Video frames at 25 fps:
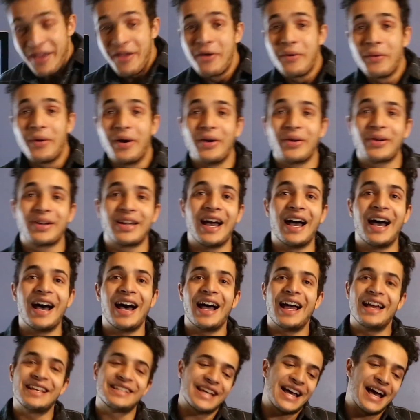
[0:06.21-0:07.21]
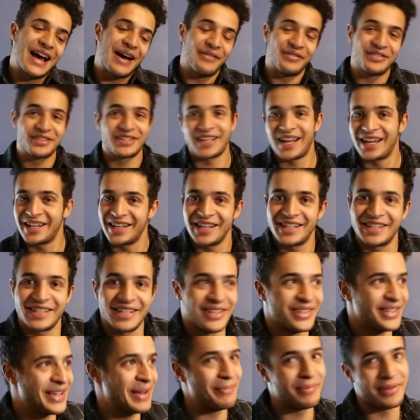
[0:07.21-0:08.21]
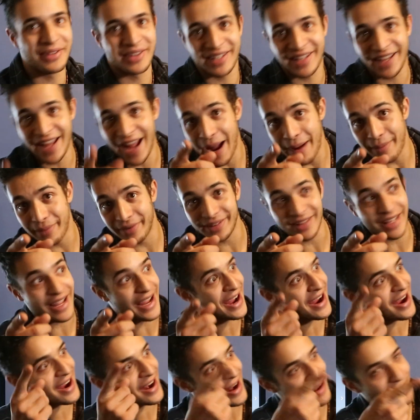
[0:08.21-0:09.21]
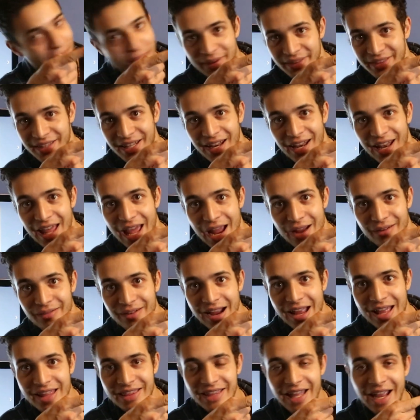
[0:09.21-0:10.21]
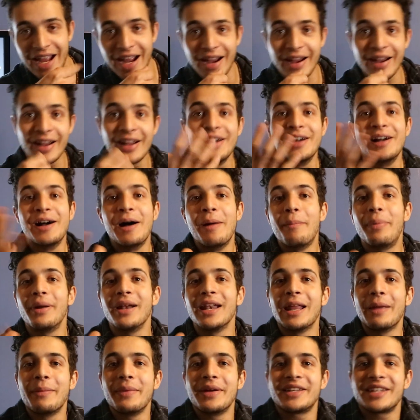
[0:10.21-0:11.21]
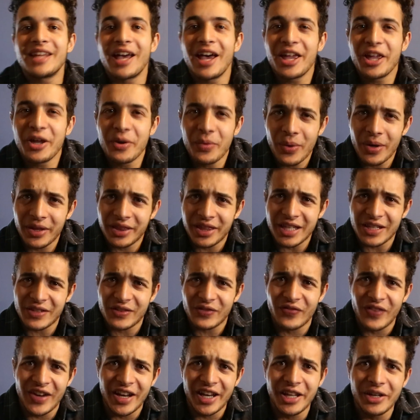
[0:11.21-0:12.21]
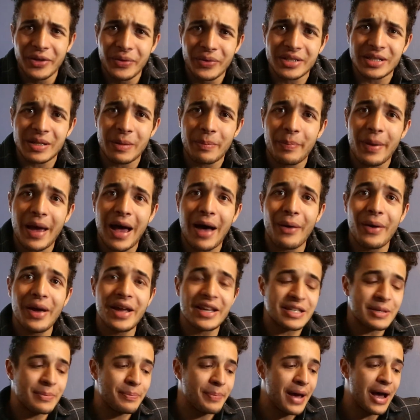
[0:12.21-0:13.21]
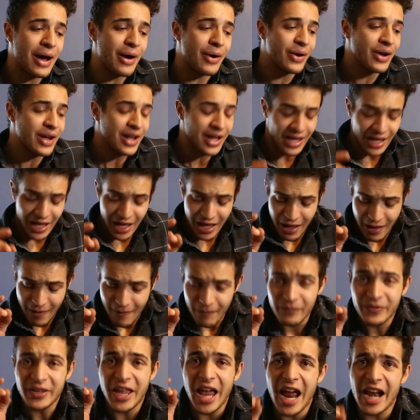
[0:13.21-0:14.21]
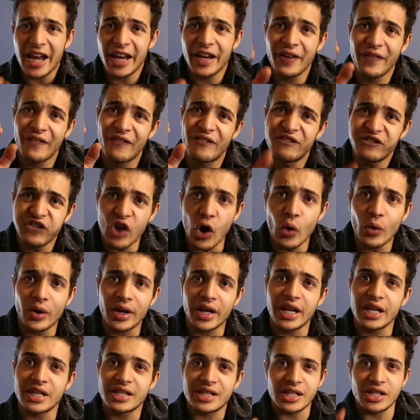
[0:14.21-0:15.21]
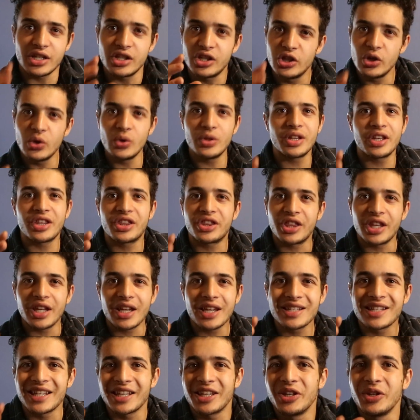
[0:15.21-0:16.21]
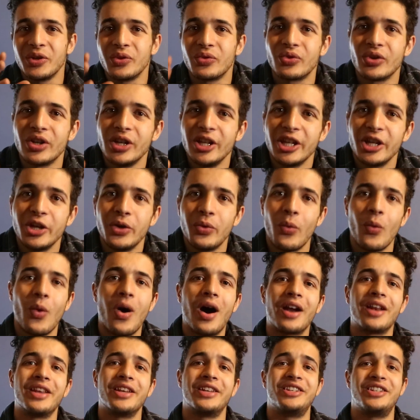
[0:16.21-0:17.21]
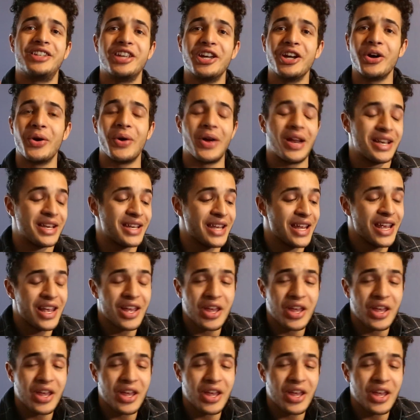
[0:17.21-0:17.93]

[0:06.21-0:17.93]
Well, guys, obviously I did see that. I put the camera there and I put the light right there. But let me tell you what this video is about. It's about getting focused and doing the things that you really want to do, and